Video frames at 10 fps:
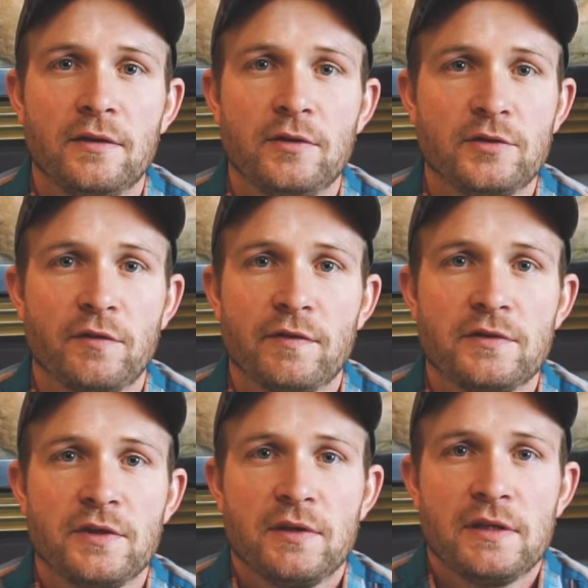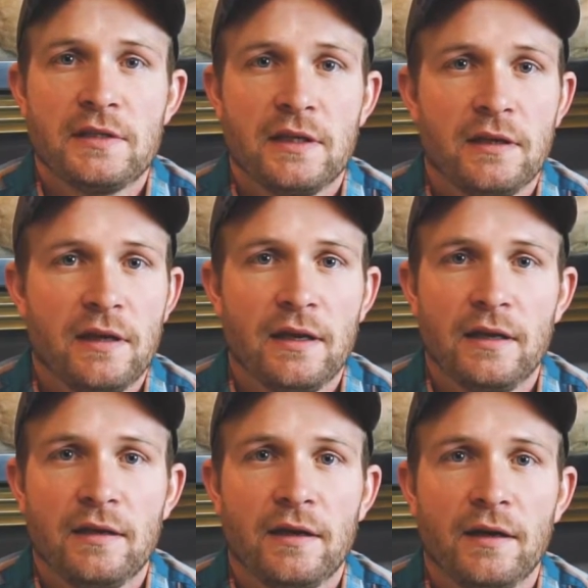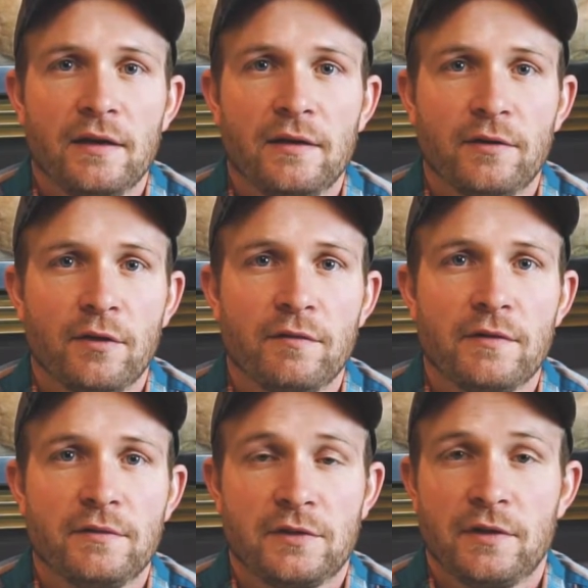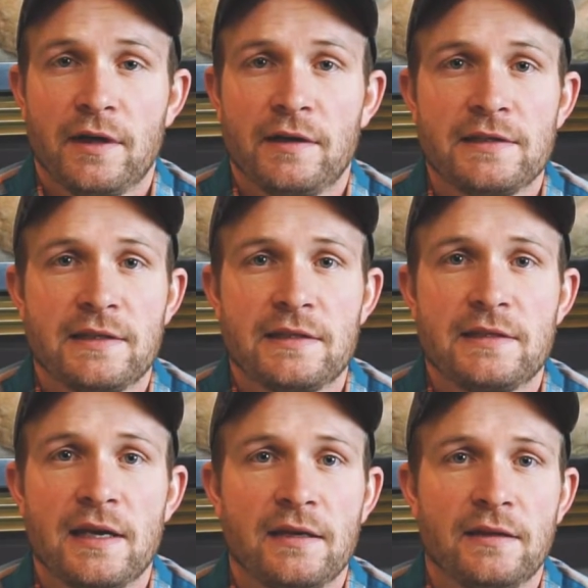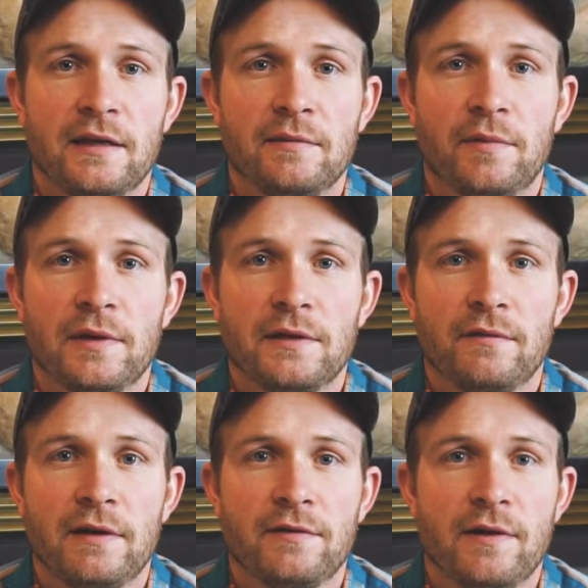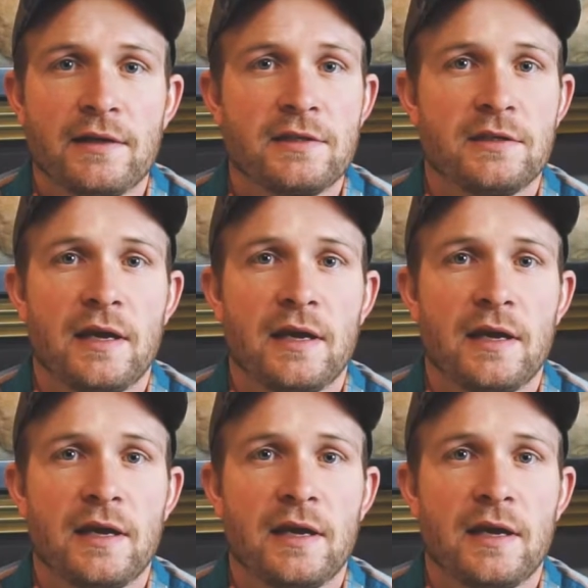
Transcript: who's over those units or over certain areas of the state, and they can point you in the right direction.